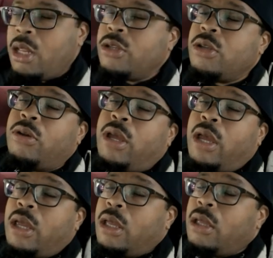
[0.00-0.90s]
It is okay.
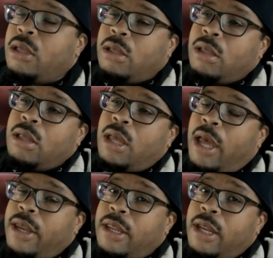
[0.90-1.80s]

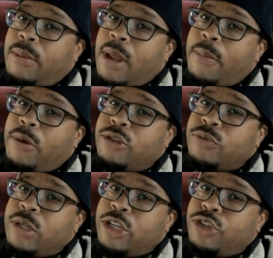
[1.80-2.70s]
And then I'm not supposed
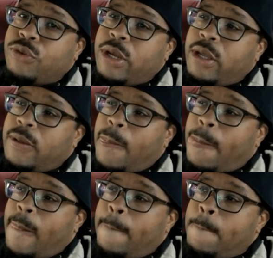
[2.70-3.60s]
to really drink
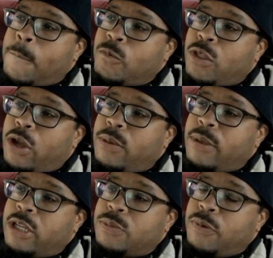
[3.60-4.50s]
30
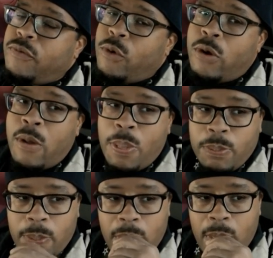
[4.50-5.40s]
minutes before
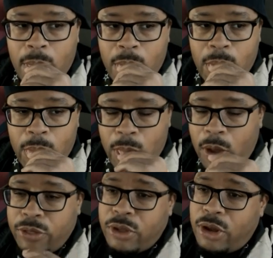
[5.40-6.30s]

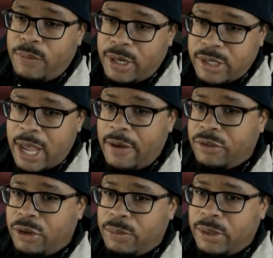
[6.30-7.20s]
or 30 minutes
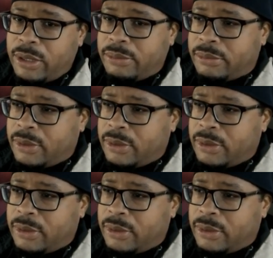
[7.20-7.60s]
after, but